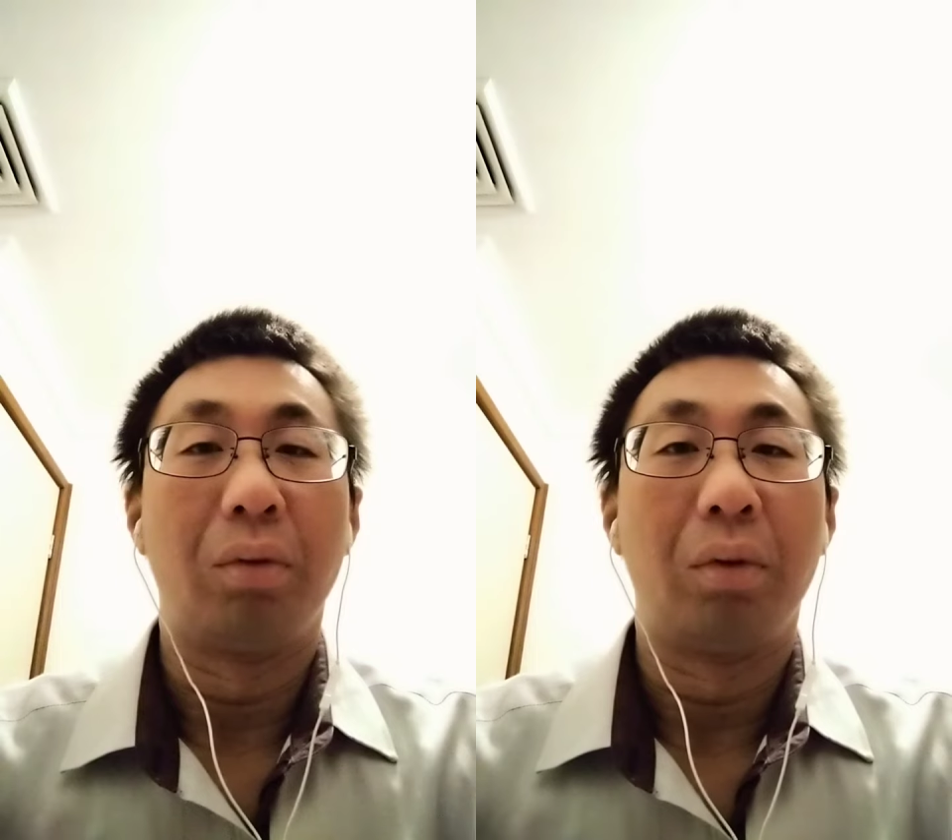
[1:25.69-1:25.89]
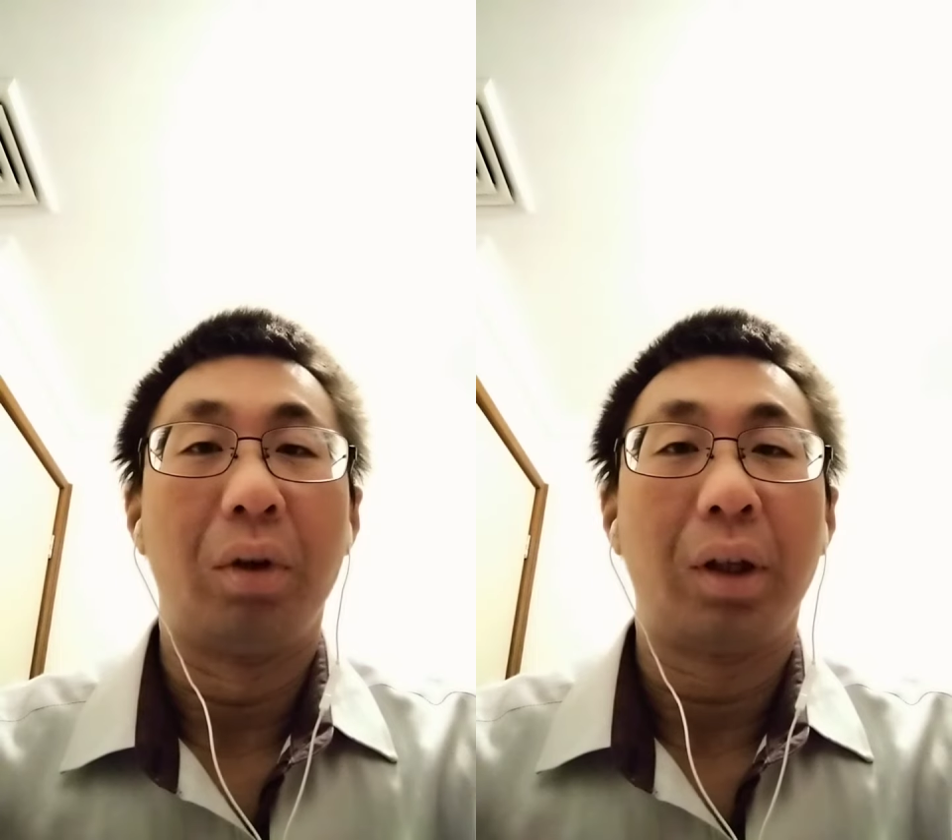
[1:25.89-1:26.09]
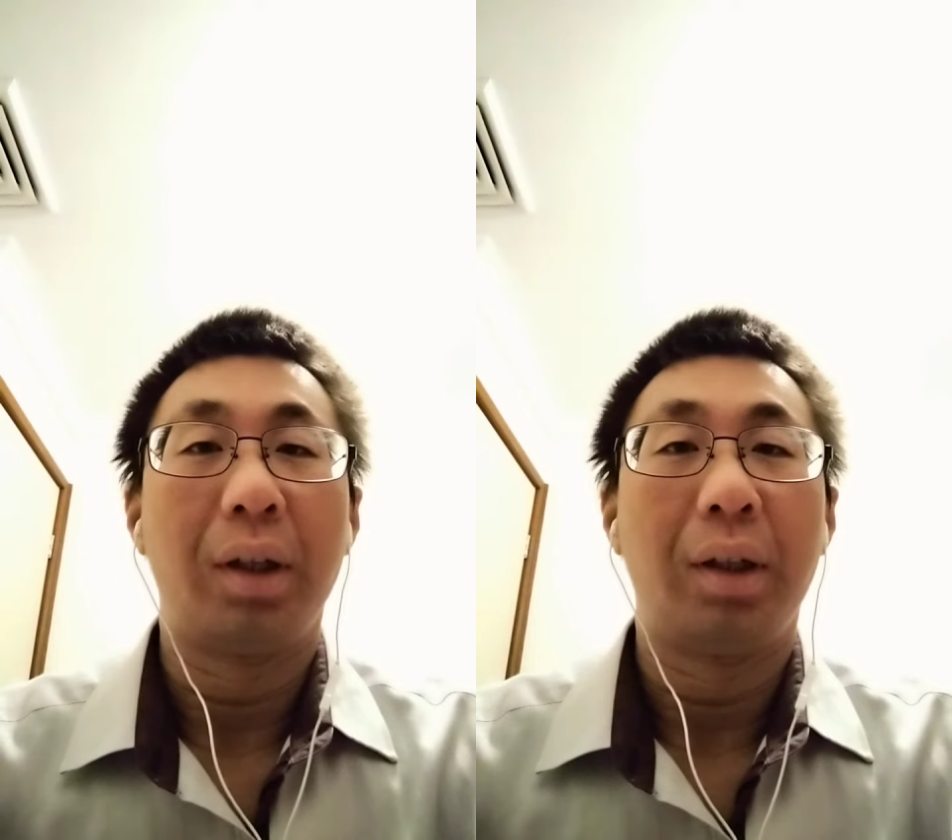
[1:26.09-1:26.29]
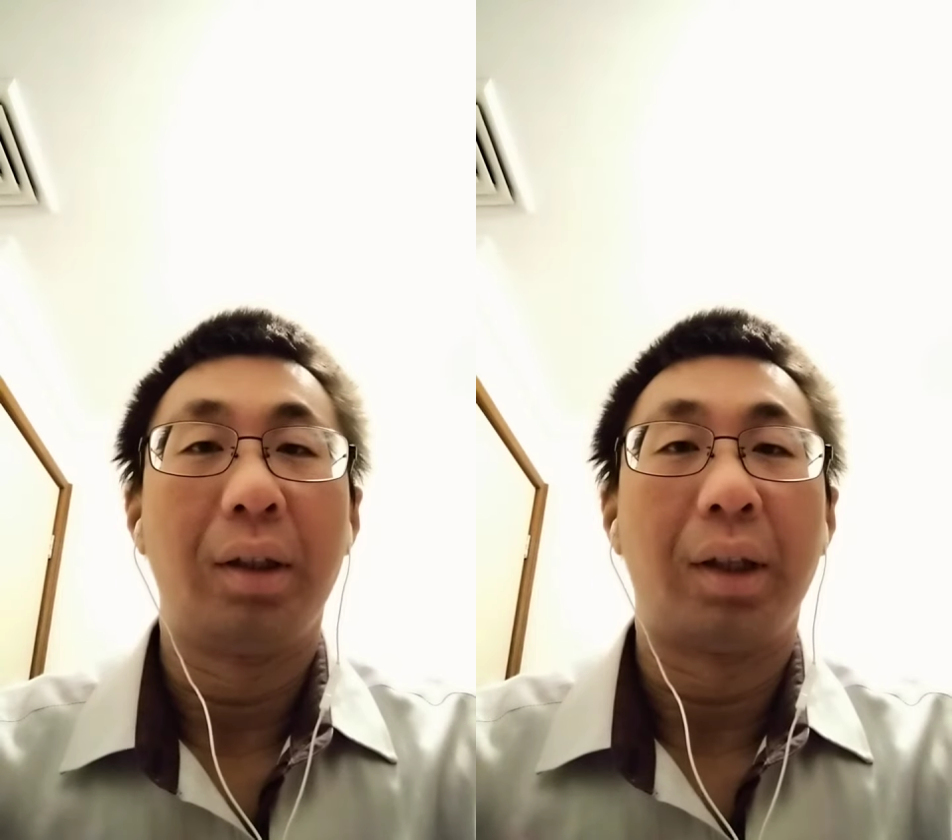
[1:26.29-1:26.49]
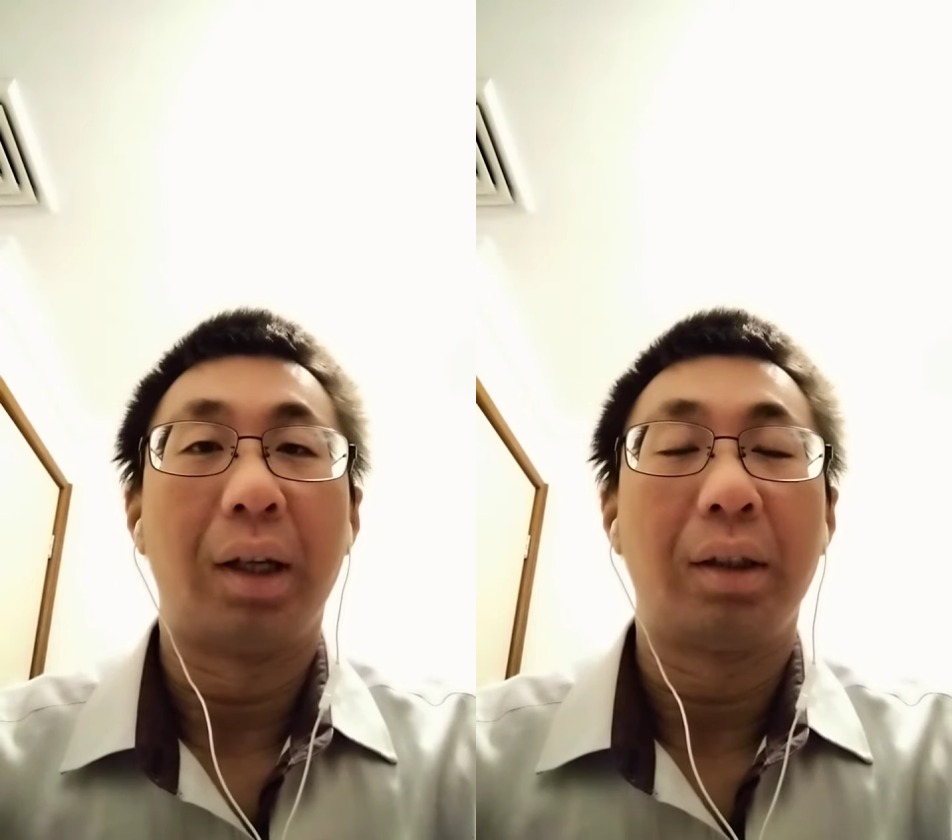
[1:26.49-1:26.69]
work
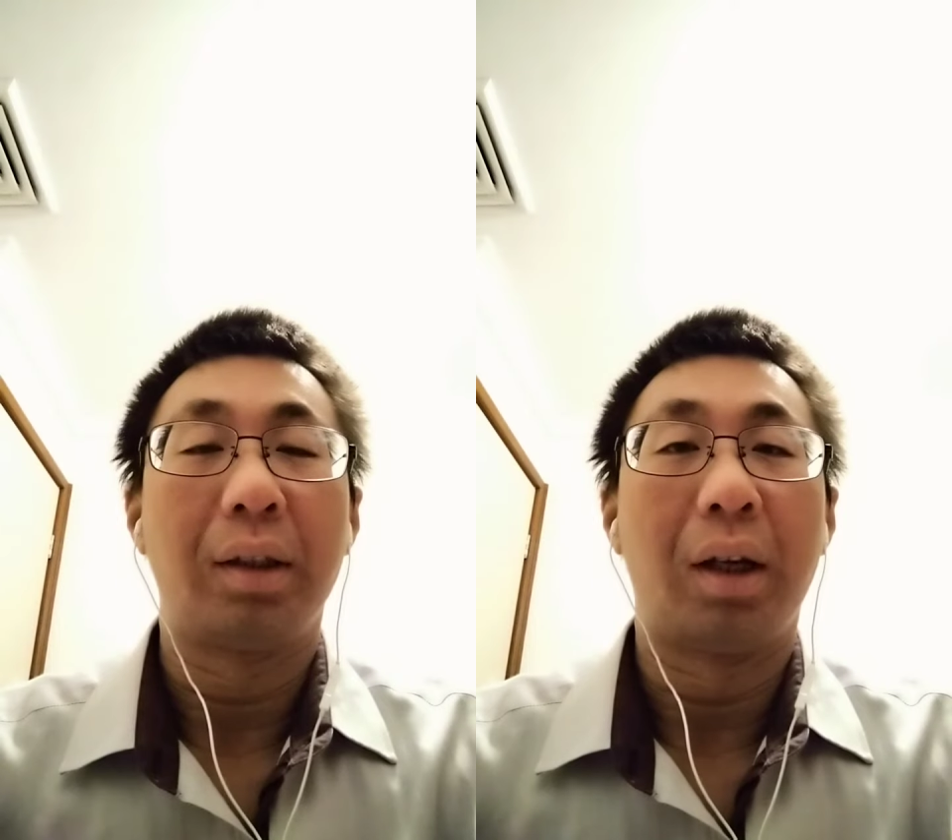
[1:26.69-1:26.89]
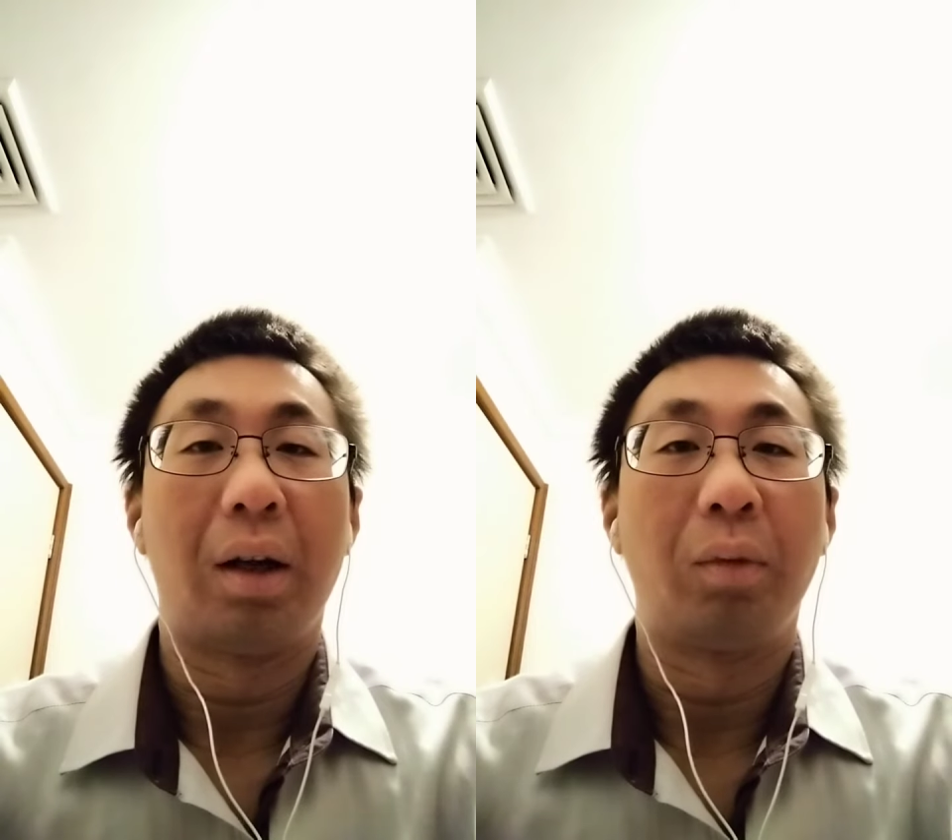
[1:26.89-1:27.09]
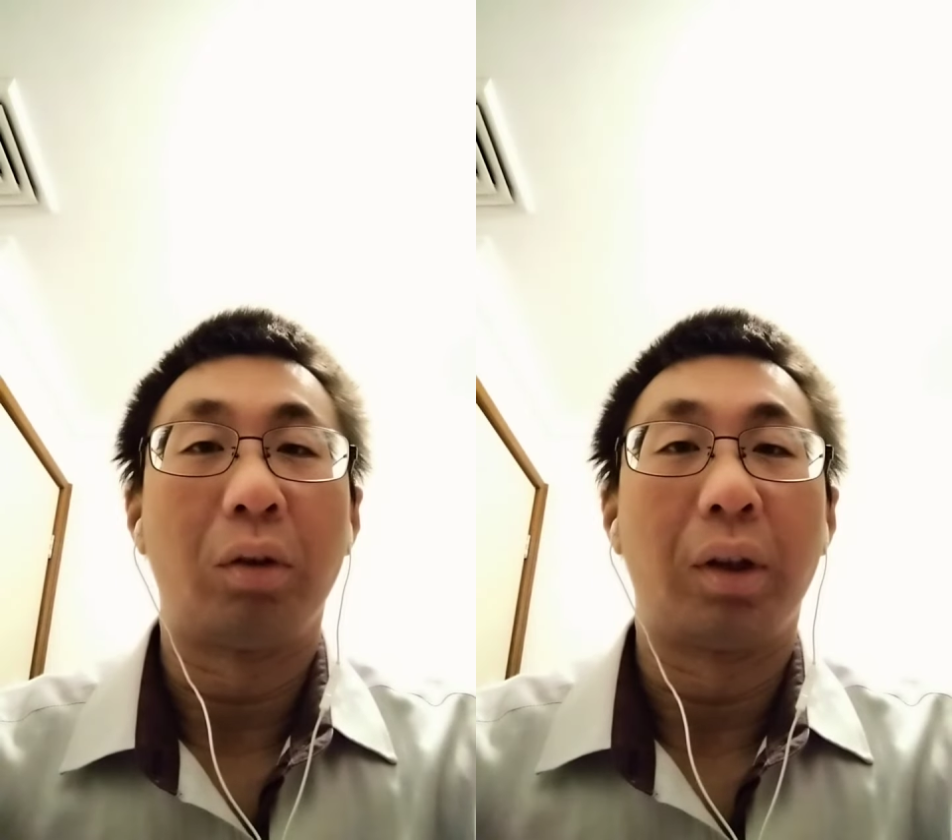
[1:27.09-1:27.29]
that Dr.